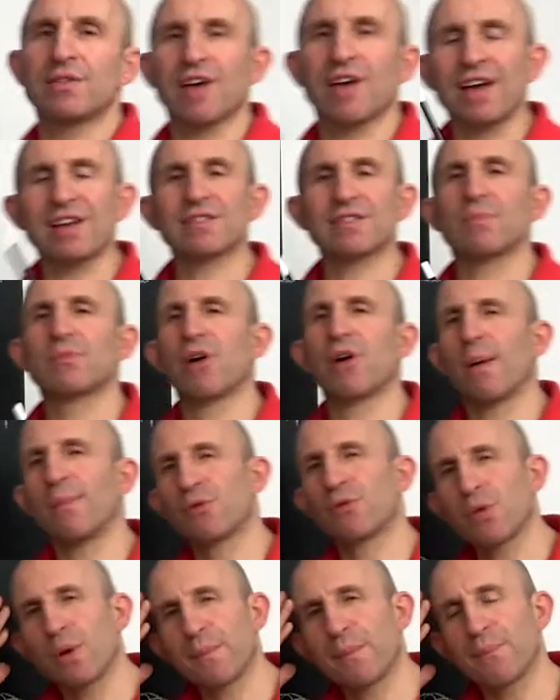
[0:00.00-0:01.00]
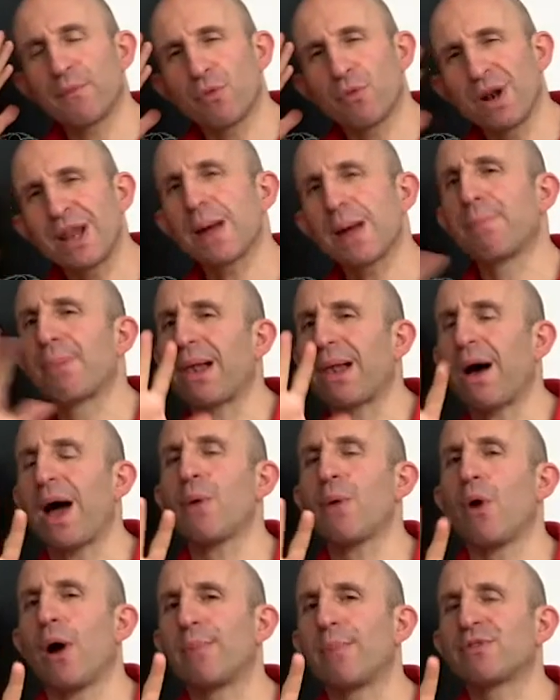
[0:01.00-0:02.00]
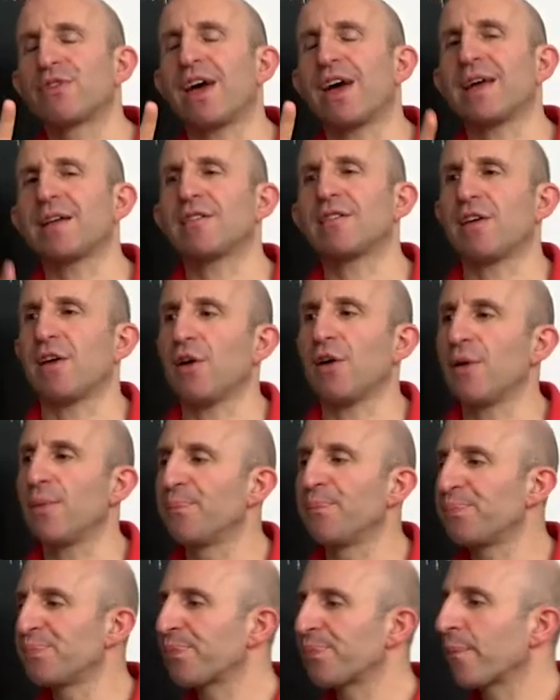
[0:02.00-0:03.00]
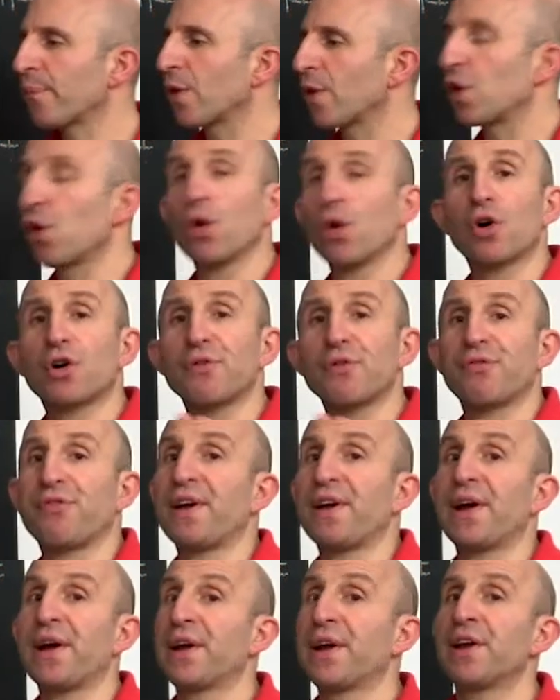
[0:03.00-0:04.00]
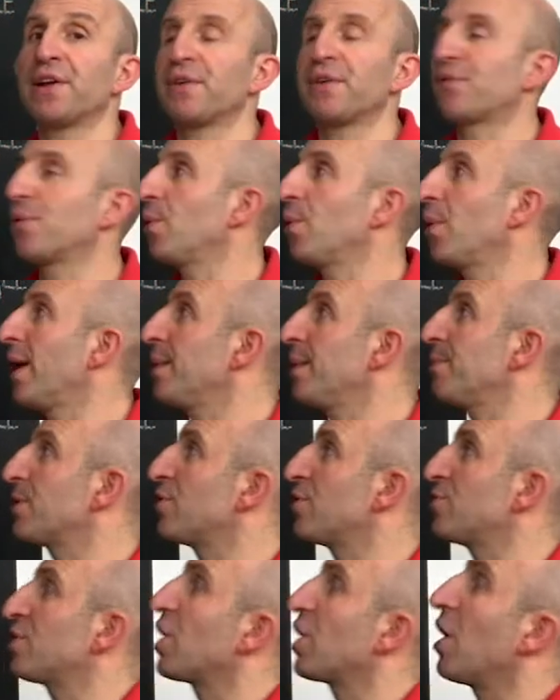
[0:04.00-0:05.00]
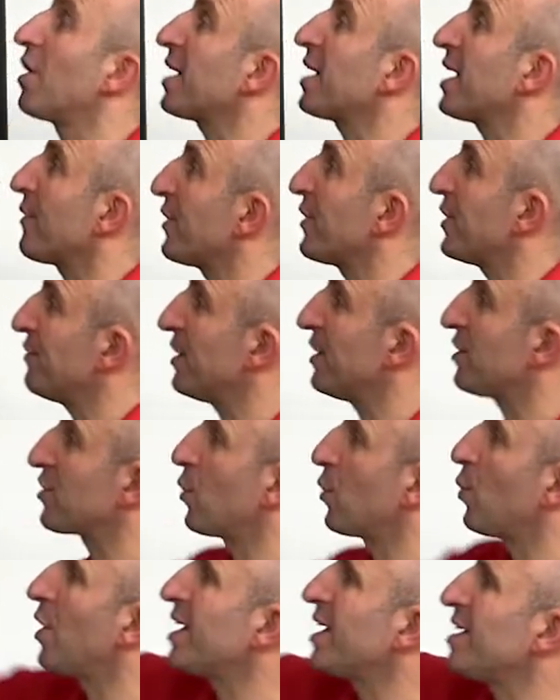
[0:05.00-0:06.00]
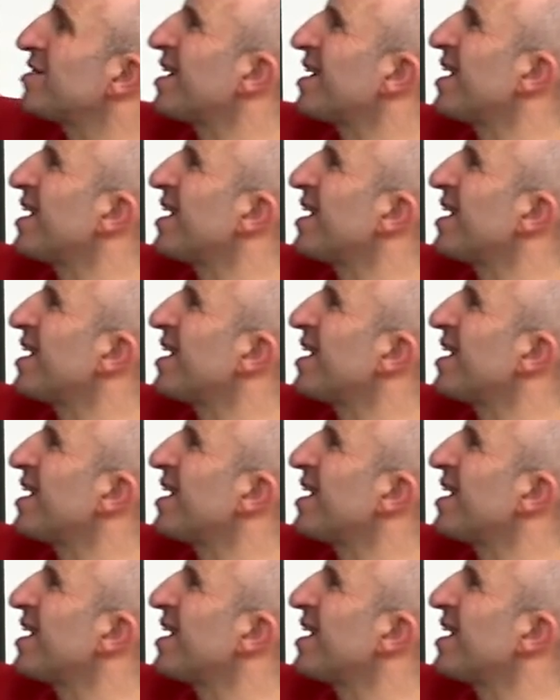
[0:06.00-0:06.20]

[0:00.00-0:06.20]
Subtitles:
take some time to really apply what I'm saying to you, you'll look at fear in a different way, because you can't get rid of it. So what is